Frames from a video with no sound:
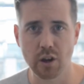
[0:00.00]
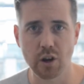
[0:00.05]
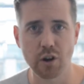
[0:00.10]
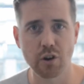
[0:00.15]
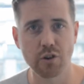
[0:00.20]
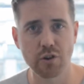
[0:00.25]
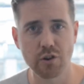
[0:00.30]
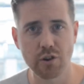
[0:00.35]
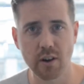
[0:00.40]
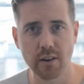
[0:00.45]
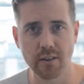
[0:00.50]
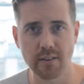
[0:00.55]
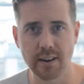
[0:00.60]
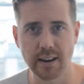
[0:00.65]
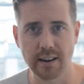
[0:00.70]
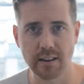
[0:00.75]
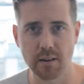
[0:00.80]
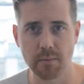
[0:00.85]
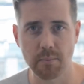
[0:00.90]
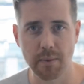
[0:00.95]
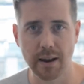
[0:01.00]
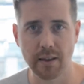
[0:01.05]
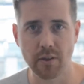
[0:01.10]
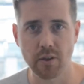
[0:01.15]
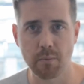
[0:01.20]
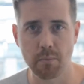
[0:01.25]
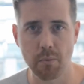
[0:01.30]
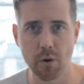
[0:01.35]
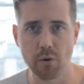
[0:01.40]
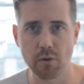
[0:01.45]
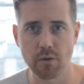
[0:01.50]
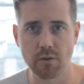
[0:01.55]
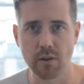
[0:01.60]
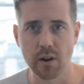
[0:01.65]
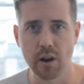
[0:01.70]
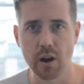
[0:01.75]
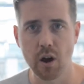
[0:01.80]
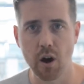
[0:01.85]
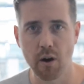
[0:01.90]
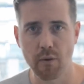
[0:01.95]
You just need to make the most
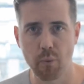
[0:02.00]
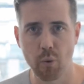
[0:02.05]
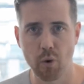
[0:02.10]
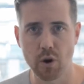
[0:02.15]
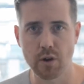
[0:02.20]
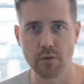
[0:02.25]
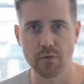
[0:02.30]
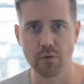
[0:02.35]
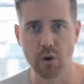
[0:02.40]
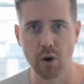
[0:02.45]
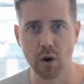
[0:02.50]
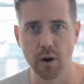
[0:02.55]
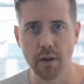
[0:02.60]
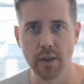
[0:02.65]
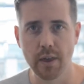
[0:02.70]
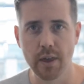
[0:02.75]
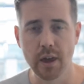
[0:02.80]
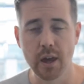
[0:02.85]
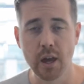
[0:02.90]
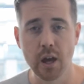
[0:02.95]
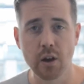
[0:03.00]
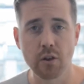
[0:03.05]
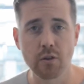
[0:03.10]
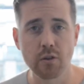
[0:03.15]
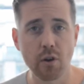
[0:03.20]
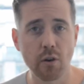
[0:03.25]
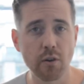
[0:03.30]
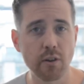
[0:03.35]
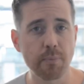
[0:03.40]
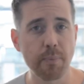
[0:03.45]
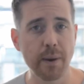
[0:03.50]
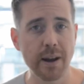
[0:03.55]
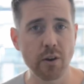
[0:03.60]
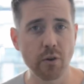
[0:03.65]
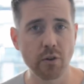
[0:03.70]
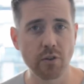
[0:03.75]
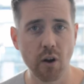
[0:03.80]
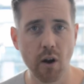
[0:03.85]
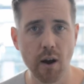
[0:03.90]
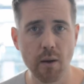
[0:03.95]
of what you've got. Don't spend
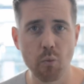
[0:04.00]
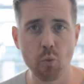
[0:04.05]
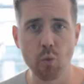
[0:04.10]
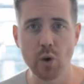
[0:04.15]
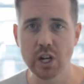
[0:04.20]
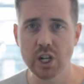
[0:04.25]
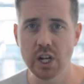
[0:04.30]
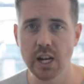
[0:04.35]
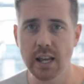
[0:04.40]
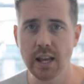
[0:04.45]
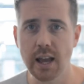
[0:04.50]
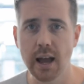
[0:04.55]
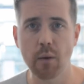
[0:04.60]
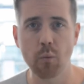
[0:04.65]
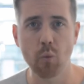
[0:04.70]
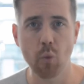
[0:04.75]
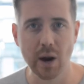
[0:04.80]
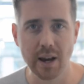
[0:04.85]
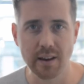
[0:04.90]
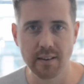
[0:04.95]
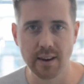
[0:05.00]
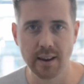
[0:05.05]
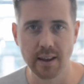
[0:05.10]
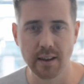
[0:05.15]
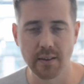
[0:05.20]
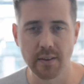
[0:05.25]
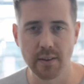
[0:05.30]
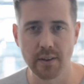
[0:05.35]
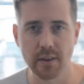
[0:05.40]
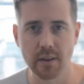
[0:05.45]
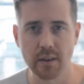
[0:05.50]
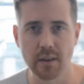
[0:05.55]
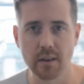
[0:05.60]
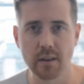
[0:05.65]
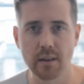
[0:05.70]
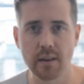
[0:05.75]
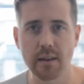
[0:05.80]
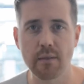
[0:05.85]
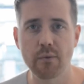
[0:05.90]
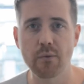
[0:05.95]
your time wishing and waiting.
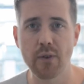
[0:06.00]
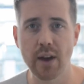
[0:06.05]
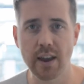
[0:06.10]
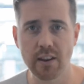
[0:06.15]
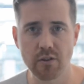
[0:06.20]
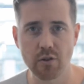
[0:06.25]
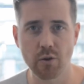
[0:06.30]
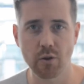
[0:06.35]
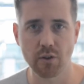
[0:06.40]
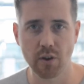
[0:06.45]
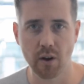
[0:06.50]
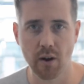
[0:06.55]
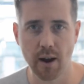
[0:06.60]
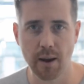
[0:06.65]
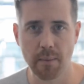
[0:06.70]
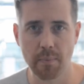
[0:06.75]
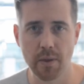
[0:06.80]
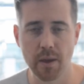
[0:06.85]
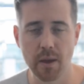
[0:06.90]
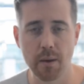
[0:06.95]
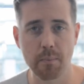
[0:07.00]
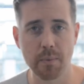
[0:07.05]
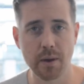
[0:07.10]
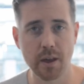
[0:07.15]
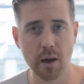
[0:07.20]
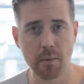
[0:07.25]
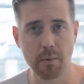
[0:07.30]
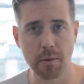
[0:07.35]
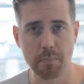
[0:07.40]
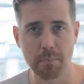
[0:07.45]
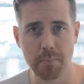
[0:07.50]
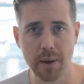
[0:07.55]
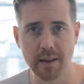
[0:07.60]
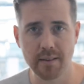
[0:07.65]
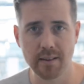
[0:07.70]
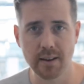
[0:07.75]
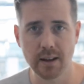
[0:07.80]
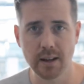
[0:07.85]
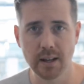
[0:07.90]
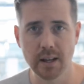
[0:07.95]
Invest your time becoming
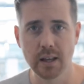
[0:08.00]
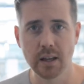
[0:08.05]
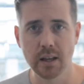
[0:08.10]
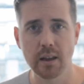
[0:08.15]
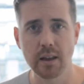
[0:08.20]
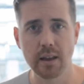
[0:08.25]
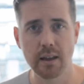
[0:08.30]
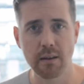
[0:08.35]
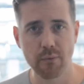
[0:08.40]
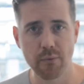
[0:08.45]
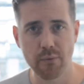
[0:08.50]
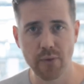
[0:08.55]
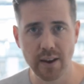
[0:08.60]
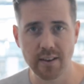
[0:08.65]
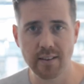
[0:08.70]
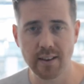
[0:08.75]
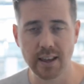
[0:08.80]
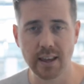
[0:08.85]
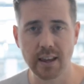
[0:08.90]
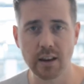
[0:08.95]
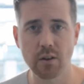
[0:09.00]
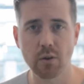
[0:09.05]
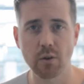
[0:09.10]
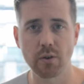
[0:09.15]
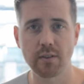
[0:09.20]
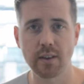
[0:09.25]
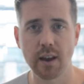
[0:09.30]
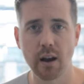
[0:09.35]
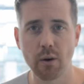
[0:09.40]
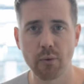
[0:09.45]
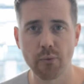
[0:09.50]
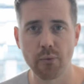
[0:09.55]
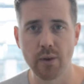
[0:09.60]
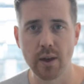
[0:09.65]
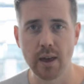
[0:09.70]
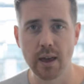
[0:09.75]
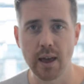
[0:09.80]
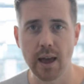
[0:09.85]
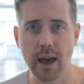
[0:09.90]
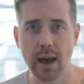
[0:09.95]
better, investing in yourself,
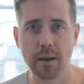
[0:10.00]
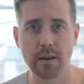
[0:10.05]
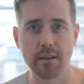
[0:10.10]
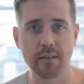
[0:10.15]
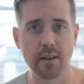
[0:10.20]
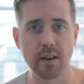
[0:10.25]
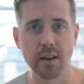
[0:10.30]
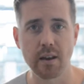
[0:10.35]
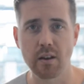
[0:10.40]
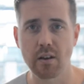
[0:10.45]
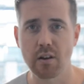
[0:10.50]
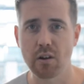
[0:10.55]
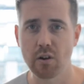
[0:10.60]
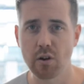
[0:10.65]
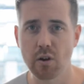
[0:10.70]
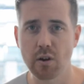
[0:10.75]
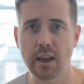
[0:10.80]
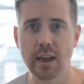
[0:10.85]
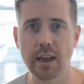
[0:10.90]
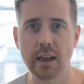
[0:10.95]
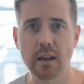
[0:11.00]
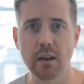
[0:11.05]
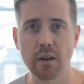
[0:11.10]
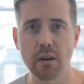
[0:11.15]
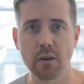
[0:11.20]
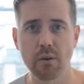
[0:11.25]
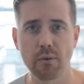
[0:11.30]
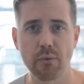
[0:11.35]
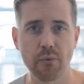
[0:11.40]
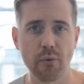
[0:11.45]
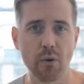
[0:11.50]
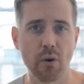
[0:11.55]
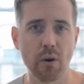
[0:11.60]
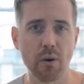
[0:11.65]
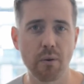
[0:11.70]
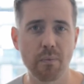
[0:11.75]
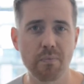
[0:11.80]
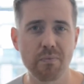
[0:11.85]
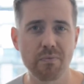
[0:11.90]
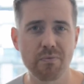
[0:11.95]
and looking
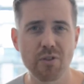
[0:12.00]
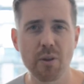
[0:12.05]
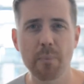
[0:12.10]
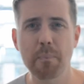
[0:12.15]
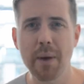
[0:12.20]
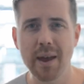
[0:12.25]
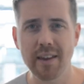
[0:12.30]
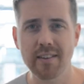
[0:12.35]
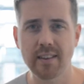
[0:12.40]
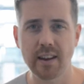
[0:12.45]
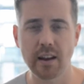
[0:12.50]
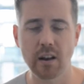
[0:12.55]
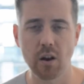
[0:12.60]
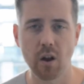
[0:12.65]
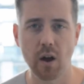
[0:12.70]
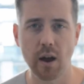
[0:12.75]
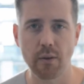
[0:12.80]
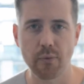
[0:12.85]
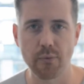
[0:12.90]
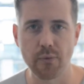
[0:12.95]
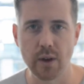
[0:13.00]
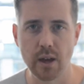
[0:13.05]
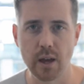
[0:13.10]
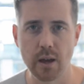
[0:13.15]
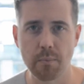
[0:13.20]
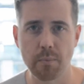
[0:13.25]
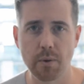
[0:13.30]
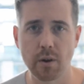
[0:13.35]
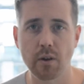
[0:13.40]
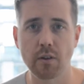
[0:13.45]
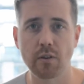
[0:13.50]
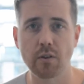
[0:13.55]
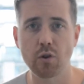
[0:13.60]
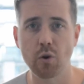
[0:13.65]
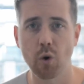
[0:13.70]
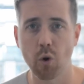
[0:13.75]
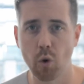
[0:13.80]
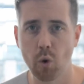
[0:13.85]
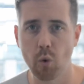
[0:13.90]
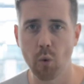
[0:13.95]
for the best in life because
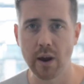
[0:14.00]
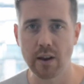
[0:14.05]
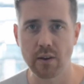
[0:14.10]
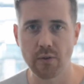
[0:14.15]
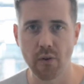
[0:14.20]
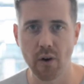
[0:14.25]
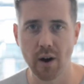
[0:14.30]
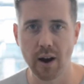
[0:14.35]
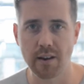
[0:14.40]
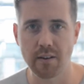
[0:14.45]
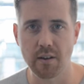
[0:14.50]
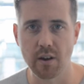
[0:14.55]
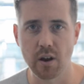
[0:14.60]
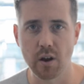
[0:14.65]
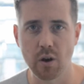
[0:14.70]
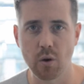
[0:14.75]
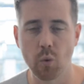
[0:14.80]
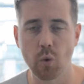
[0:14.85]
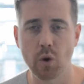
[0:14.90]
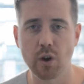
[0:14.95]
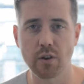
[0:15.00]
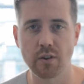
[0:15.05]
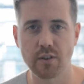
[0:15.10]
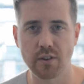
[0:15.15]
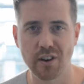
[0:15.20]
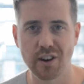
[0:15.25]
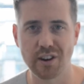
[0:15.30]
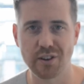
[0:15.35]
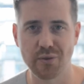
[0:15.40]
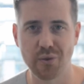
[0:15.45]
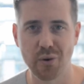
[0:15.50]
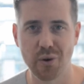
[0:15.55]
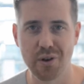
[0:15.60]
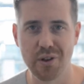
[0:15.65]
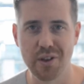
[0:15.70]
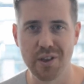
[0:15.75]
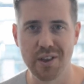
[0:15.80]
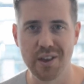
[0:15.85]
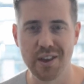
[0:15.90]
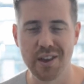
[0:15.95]
you'll always find you search
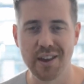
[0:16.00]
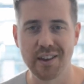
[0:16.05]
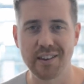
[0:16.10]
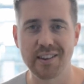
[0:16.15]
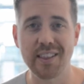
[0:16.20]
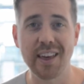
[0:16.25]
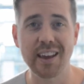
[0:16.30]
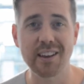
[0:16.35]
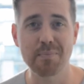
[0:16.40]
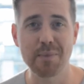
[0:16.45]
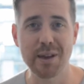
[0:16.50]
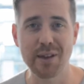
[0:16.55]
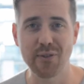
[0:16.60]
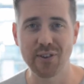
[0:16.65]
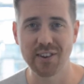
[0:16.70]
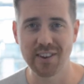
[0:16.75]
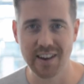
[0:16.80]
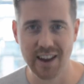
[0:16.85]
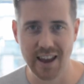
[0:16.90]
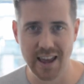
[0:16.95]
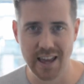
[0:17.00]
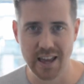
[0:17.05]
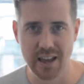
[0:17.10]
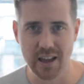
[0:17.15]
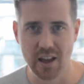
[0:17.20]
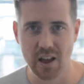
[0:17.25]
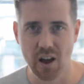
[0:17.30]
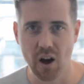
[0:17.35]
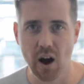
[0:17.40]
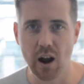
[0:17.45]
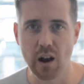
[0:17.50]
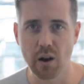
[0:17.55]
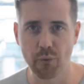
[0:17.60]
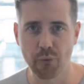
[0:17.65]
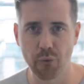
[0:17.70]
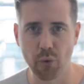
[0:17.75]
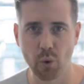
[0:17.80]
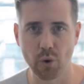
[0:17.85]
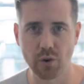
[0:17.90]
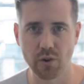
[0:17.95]
for. So that's me for today. I look
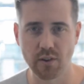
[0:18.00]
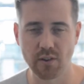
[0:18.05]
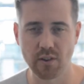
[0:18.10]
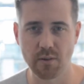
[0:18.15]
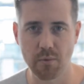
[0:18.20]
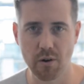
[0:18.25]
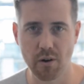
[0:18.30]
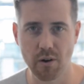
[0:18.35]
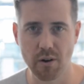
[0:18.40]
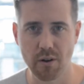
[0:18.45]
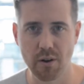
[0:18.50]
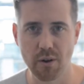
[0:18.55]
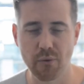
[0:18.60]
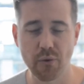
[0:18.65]
forward to tomorrow.